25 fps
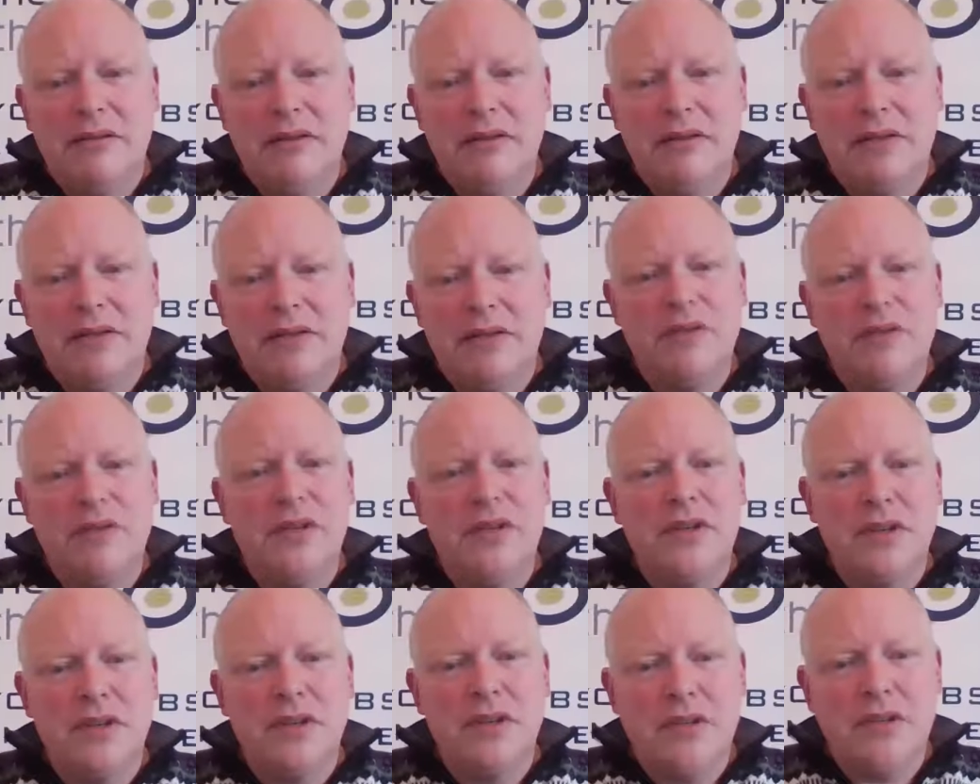And if you
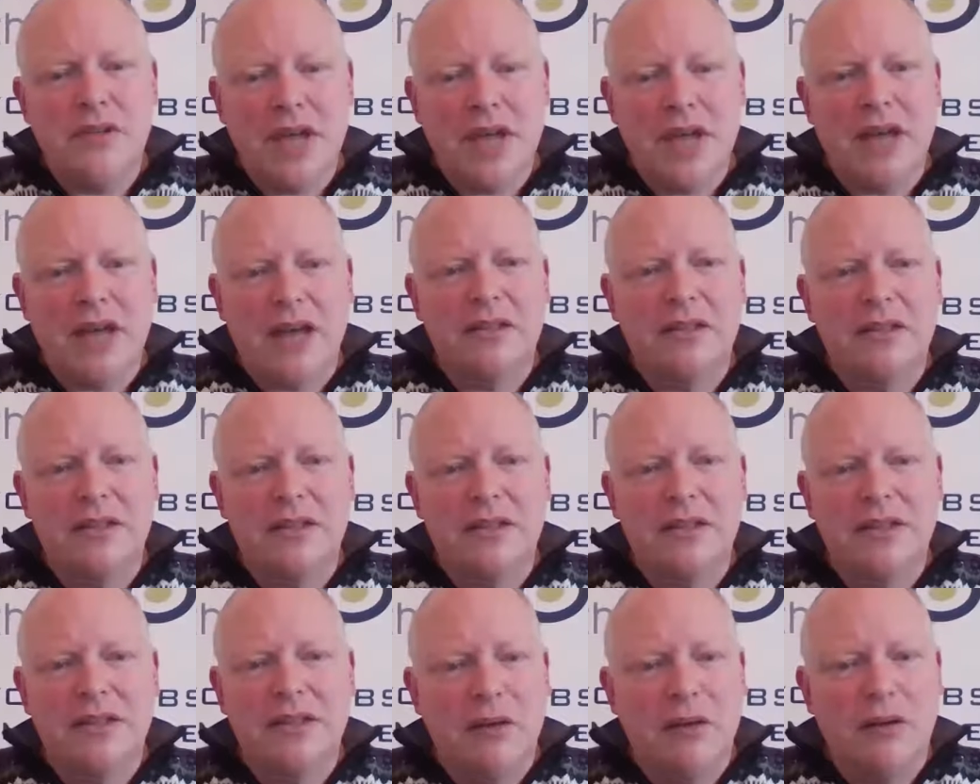just use text,
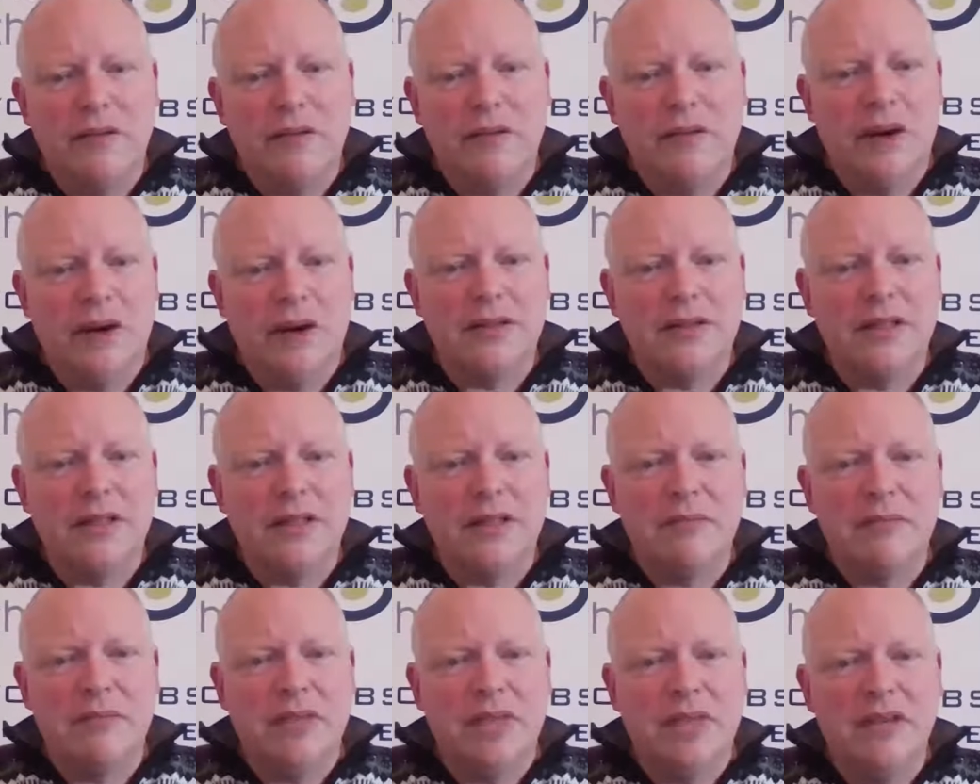it's so fast,
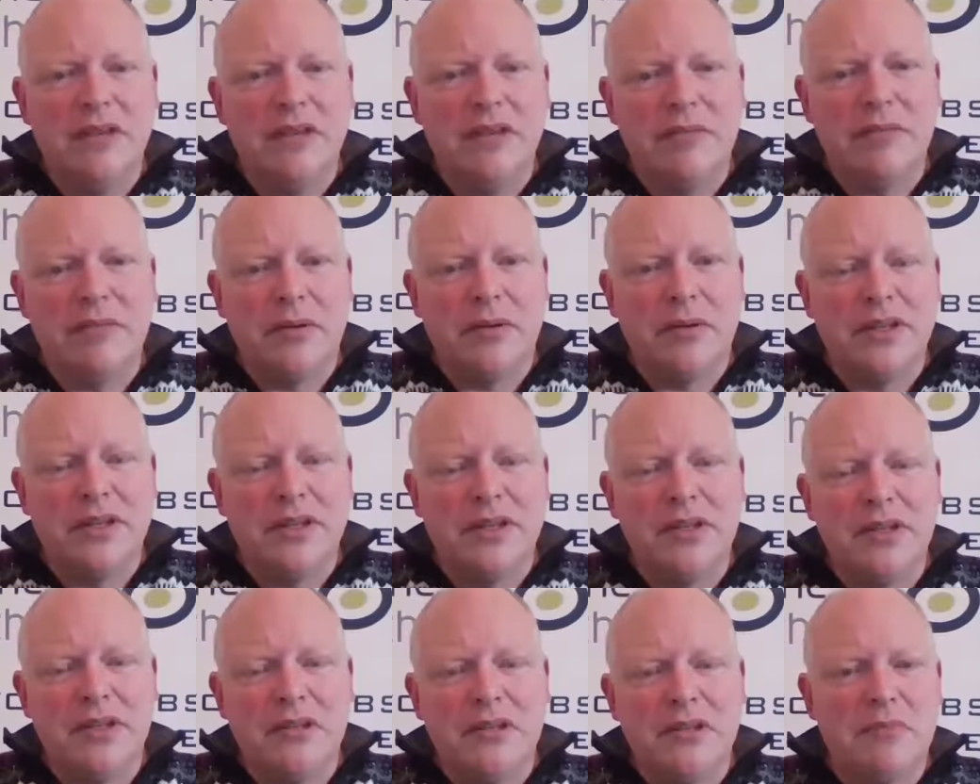it's unbelievable.
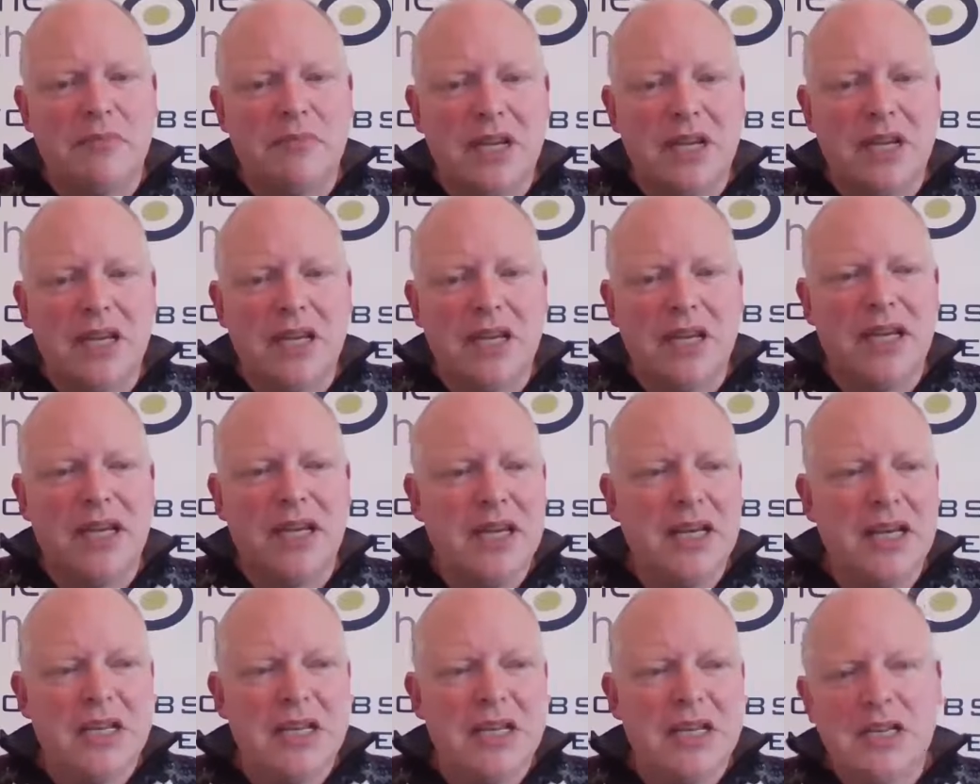It's the
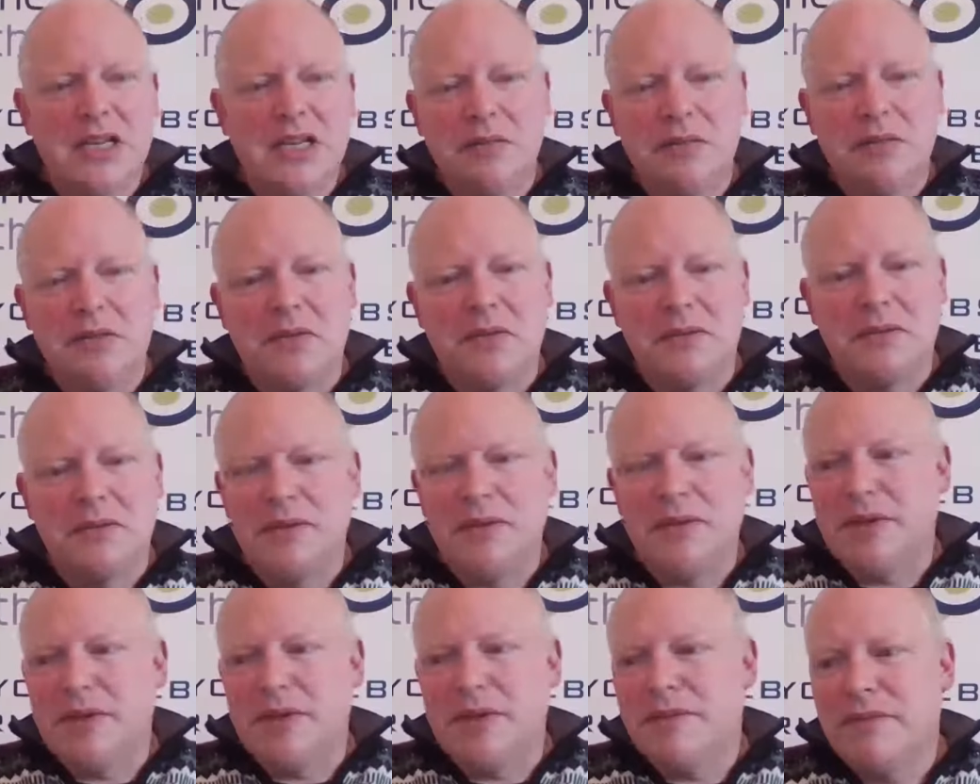usability. What's
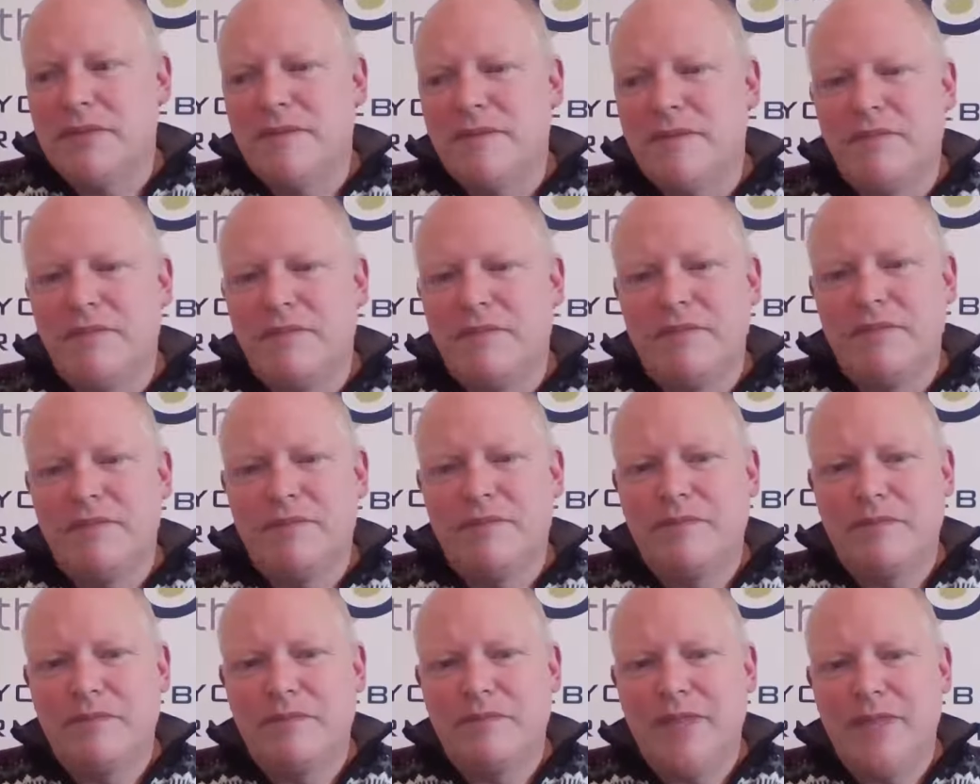the word?
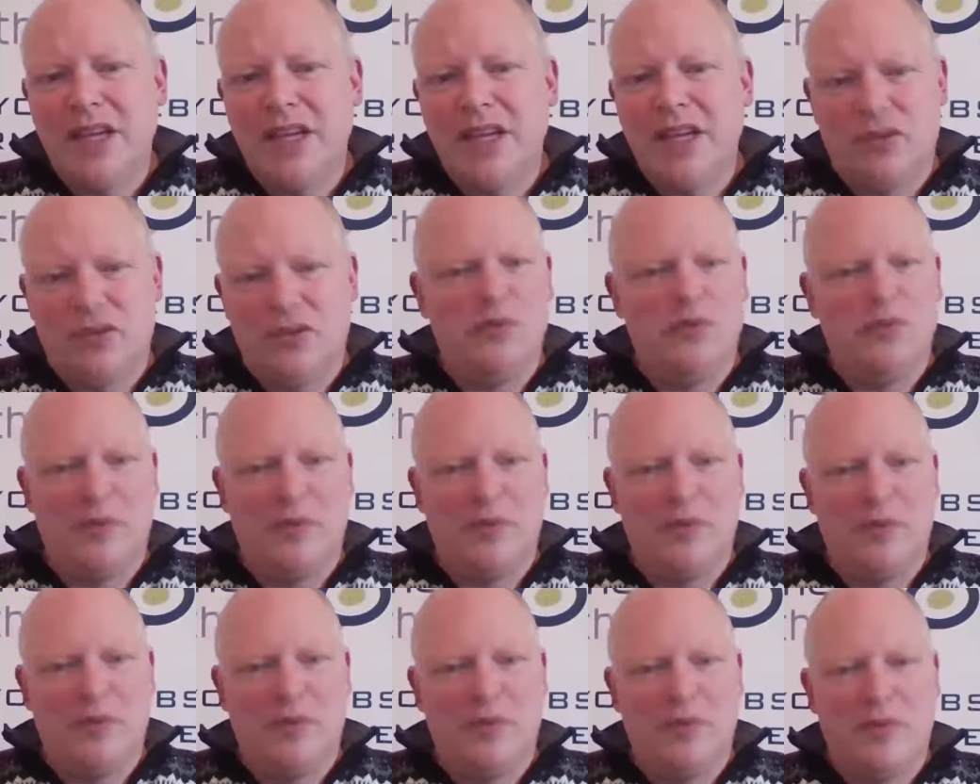It's
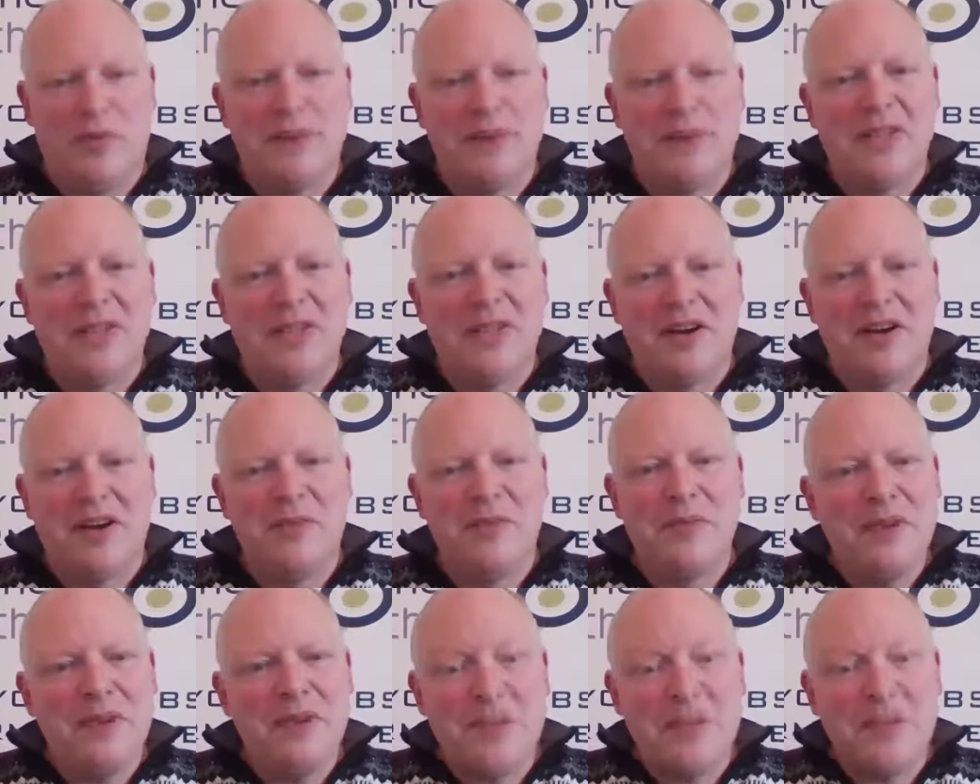awful website, but
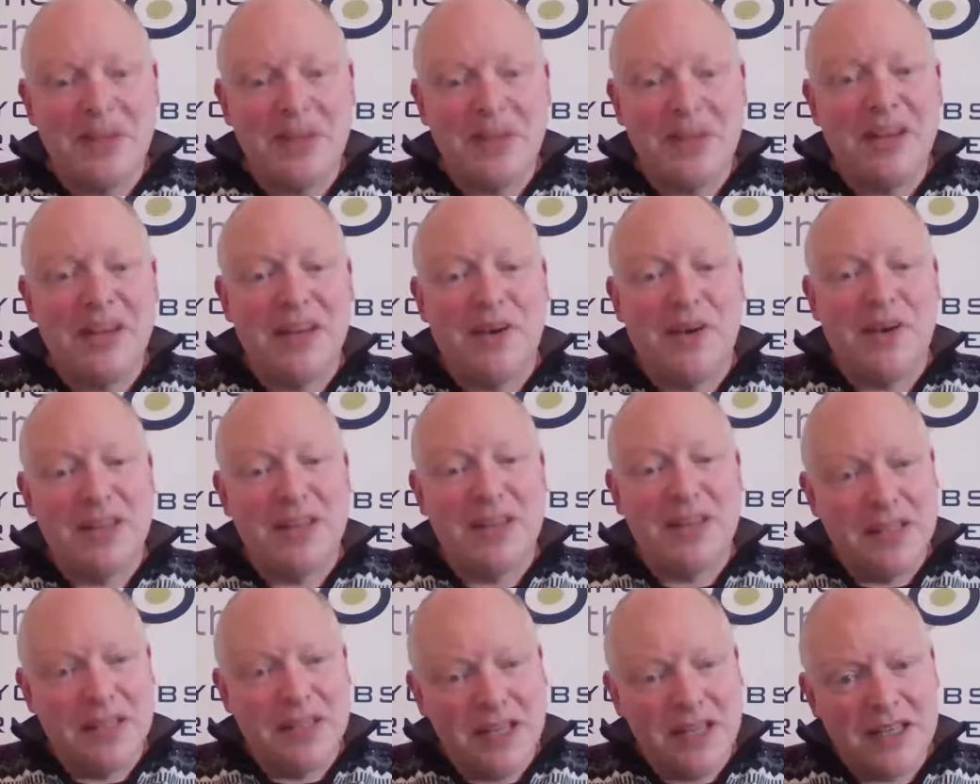usability wise,
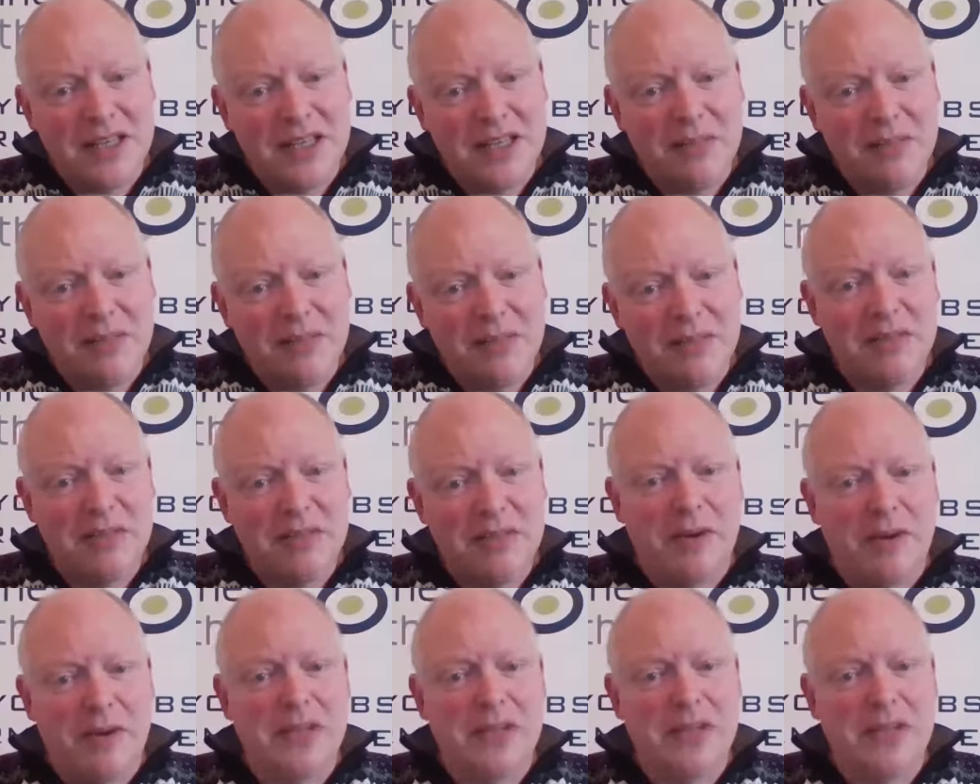it's the benchmark.